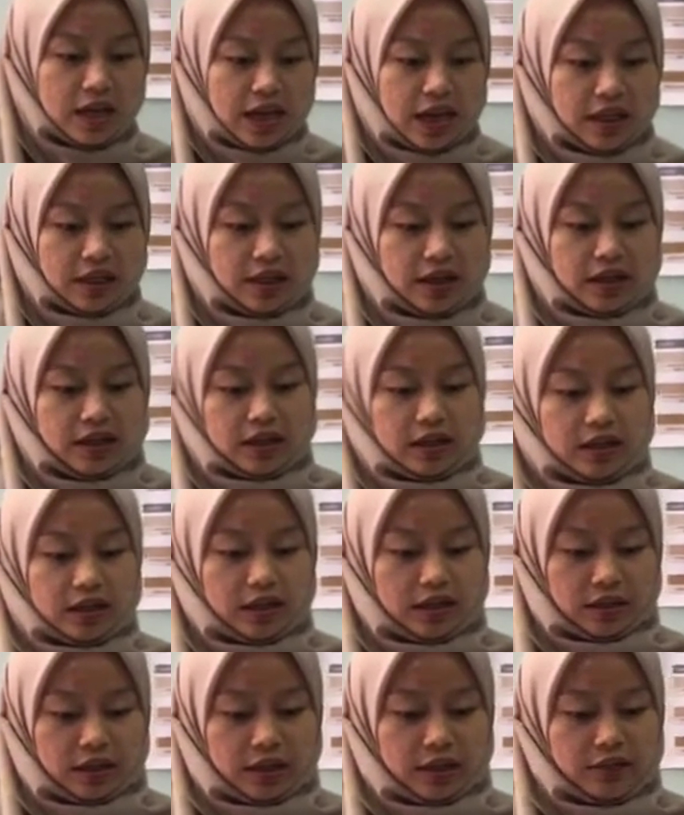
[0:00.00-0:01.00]
And then
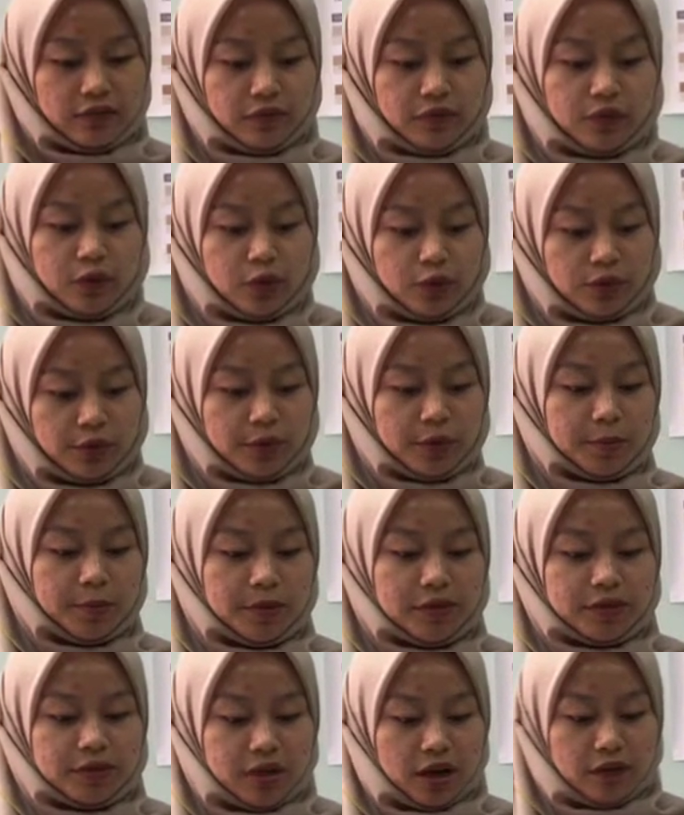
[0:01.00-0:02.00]
if fewer
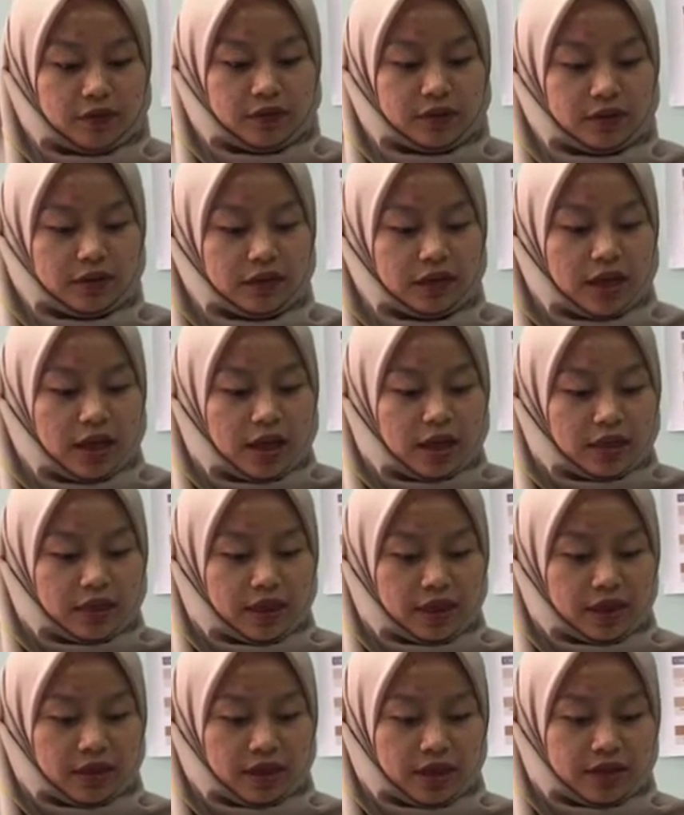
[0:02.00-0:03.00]
people travel,
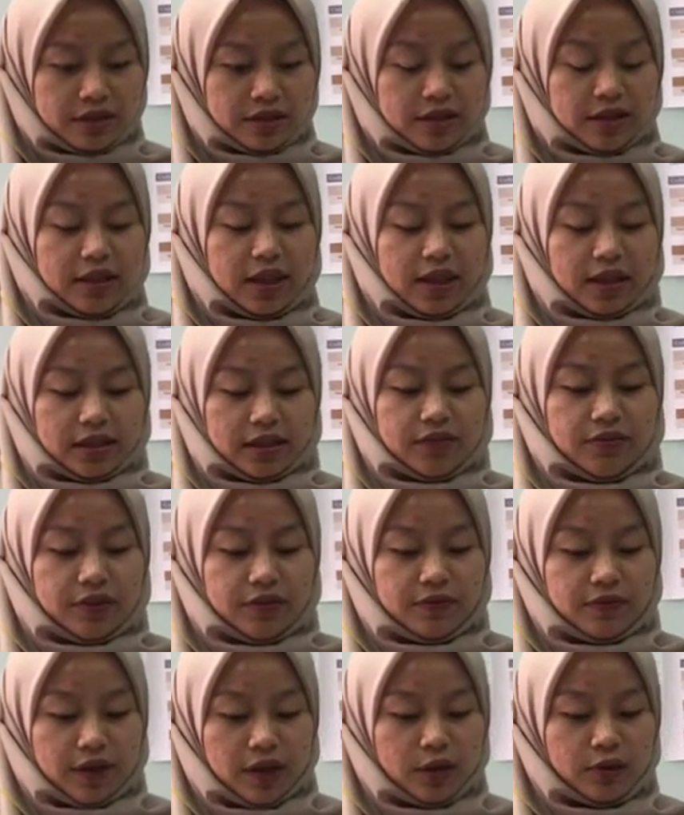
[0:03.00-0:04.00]
then there is a negative
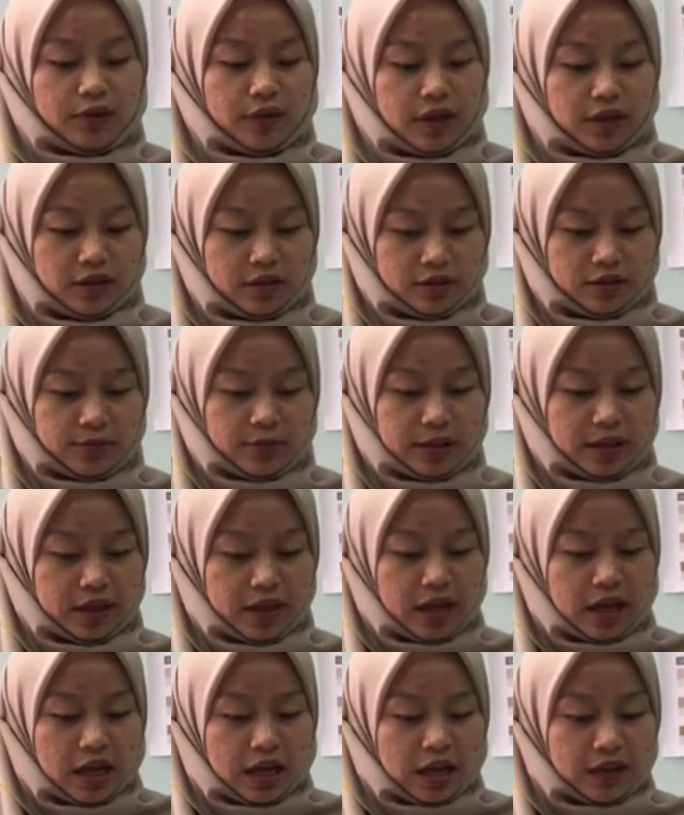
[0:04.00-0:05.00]
effect on the economy.
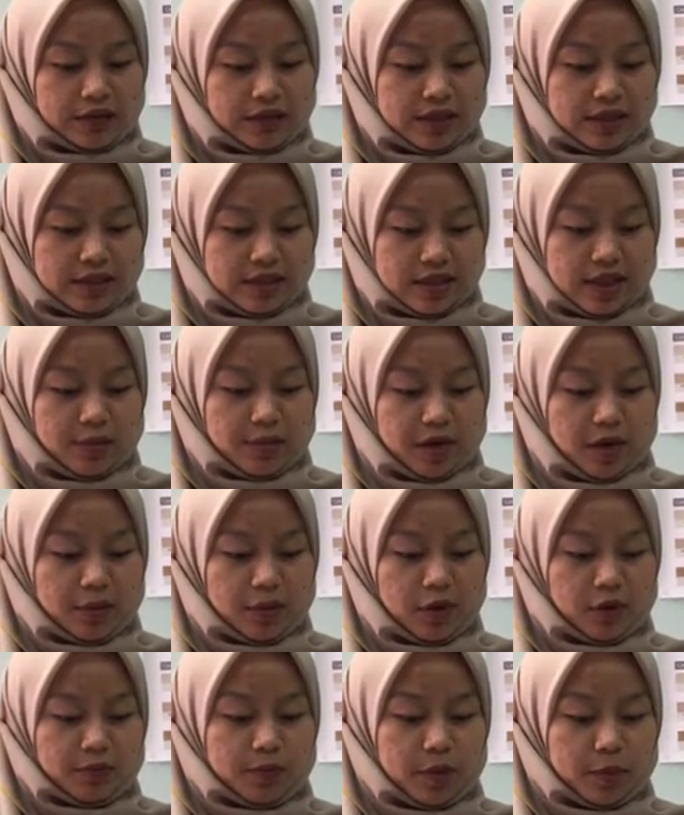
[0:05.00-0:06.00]
If the same
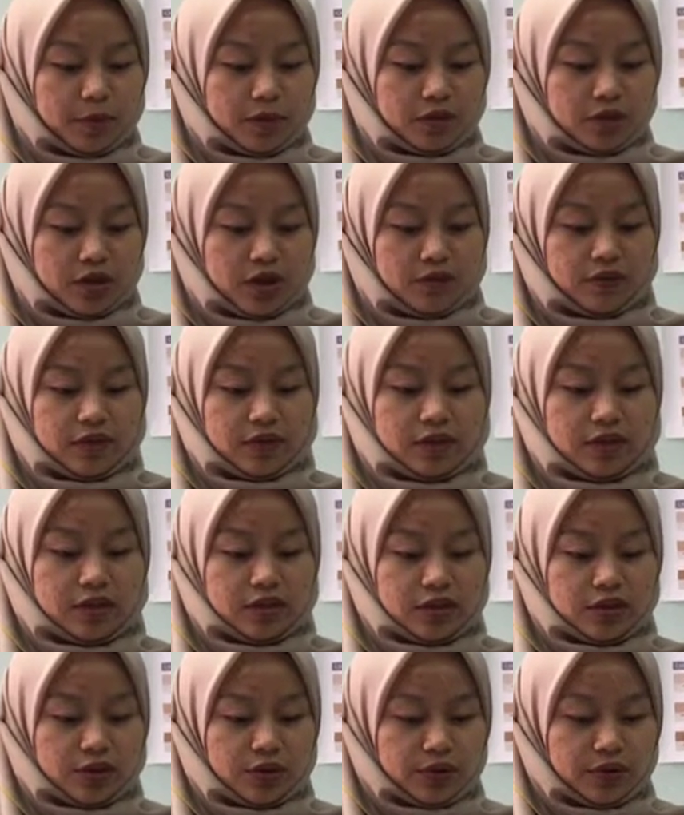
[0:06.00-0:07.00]
number of people travel
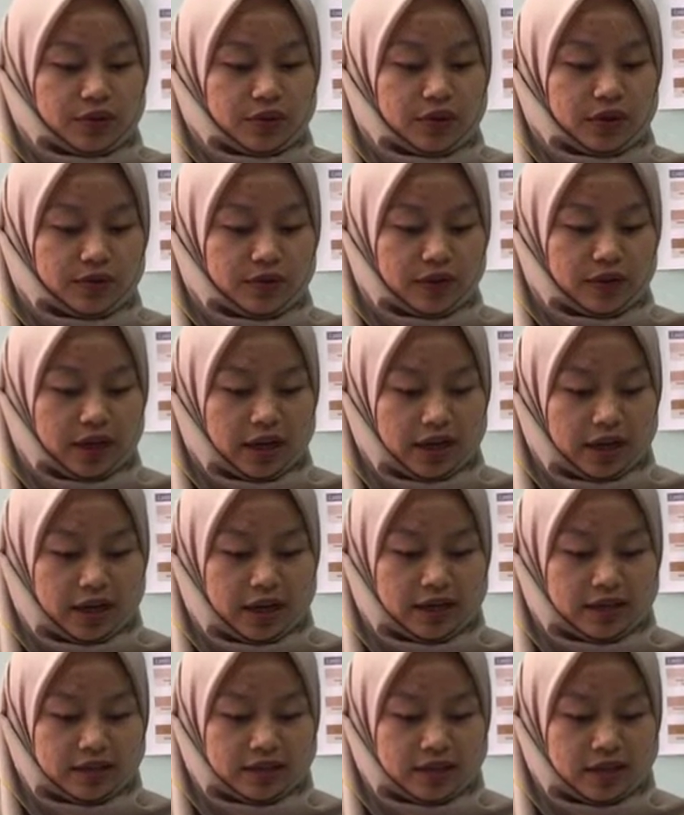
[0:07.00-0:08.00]
just on the different
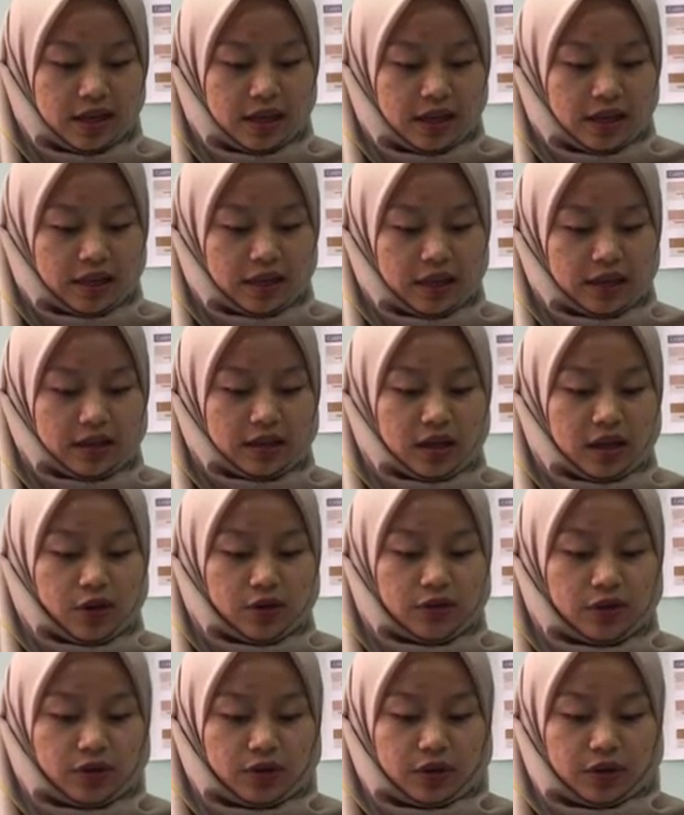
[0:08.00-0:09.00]
airlines, then the
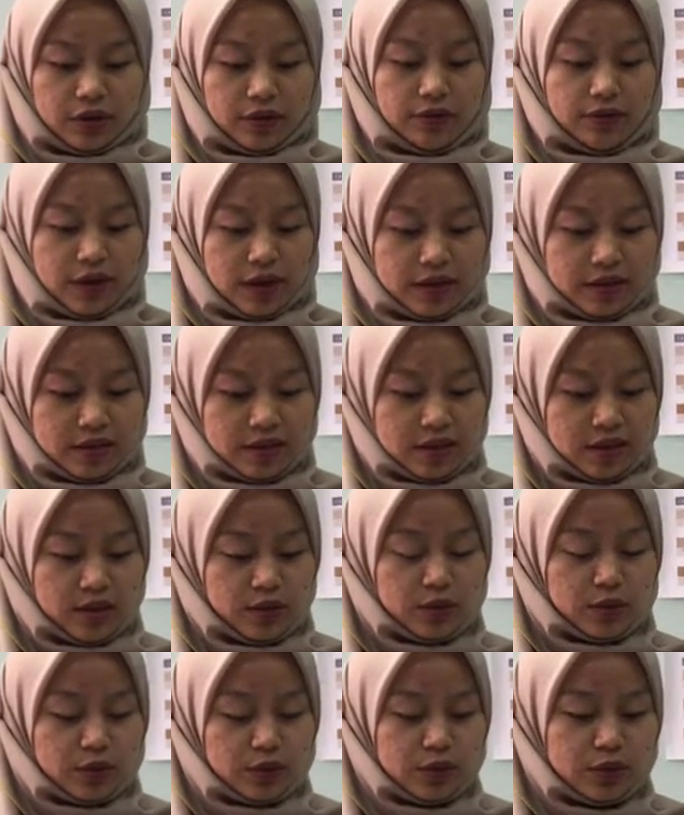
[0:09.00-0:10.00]
overall effect is
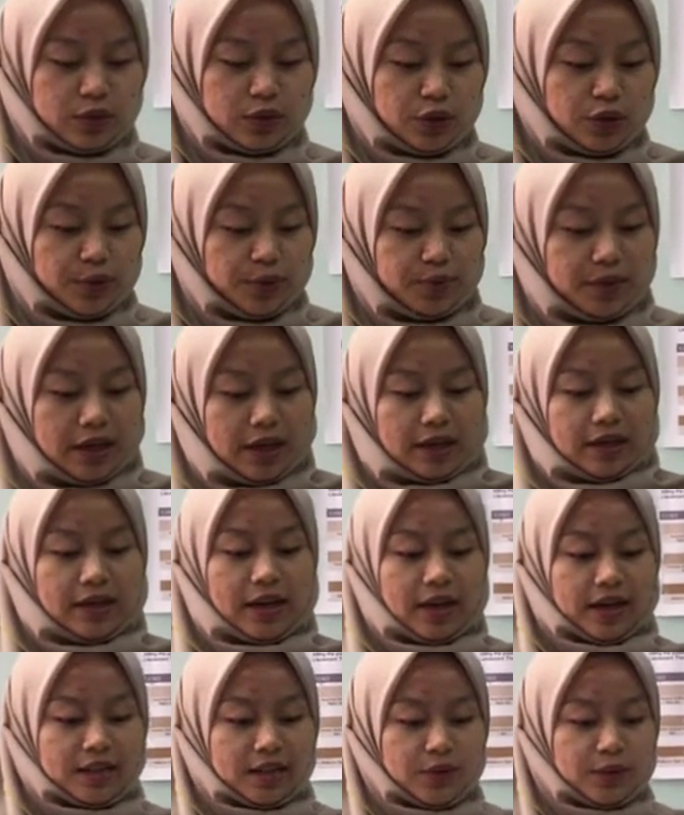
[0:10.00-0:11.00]
0. So
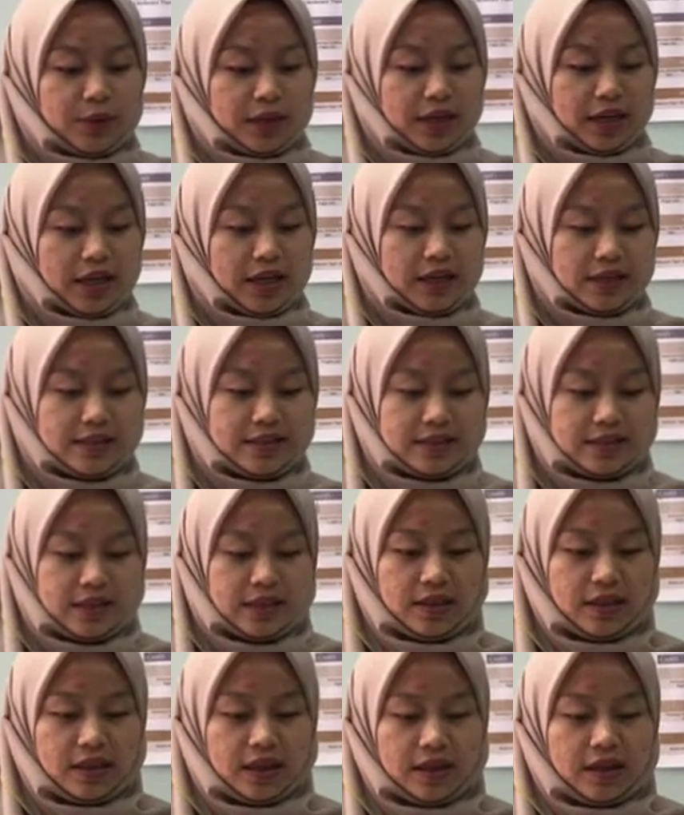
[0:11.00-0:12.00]
next, you can
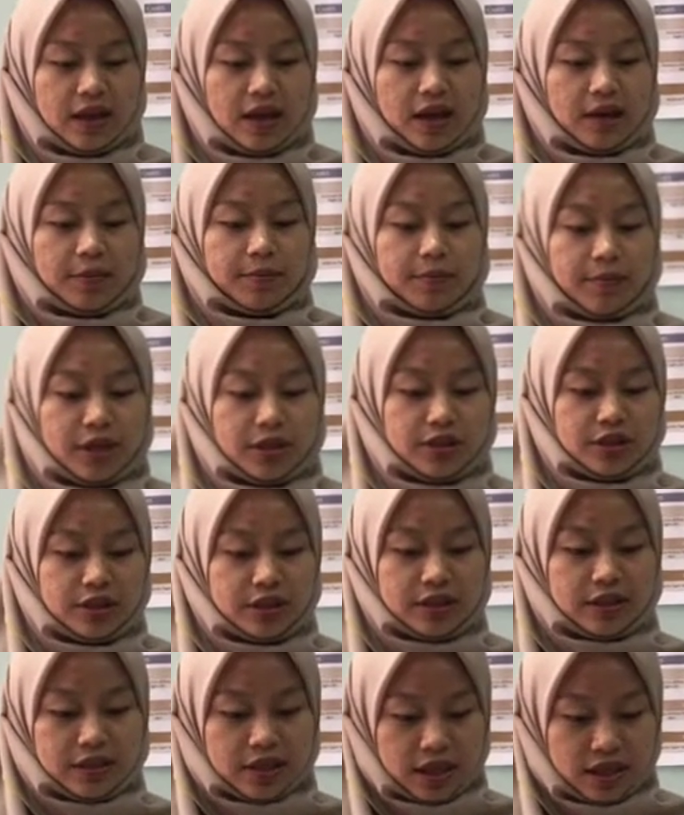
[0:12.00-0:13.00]
see that
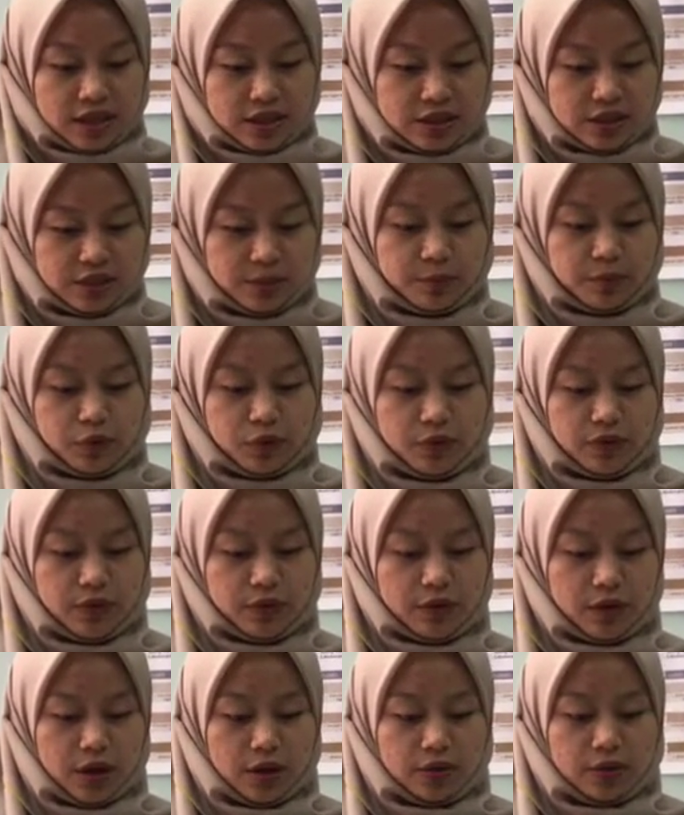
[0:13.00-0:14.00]
much cash move
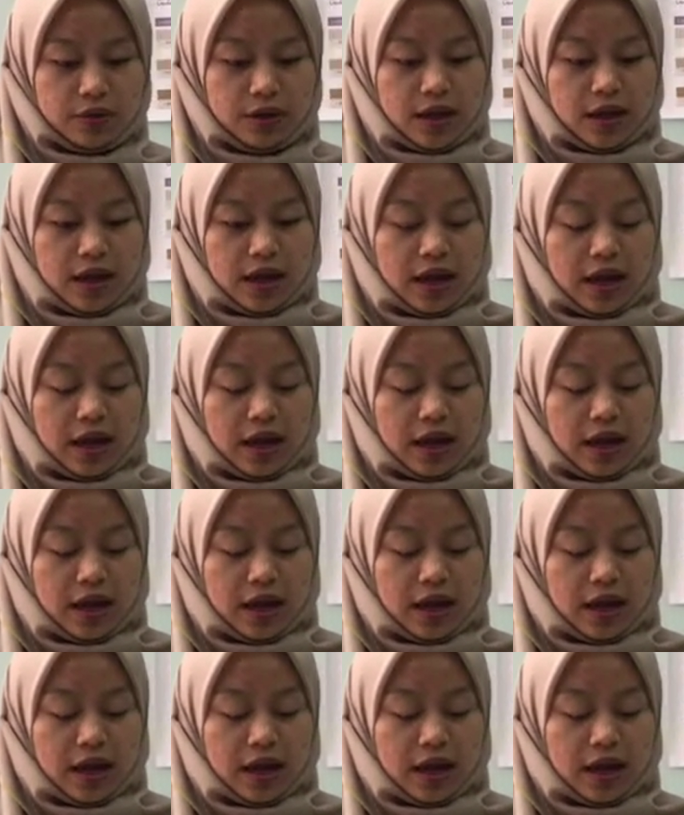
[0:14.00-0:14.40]
around.